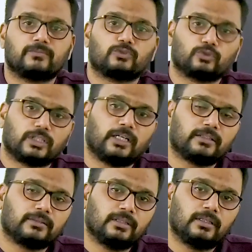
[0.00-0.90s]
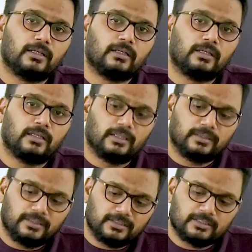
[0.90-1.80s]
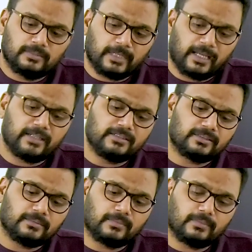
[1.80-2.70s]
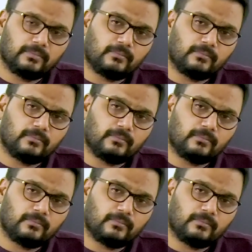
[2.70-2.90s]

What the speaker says: so that this mechanism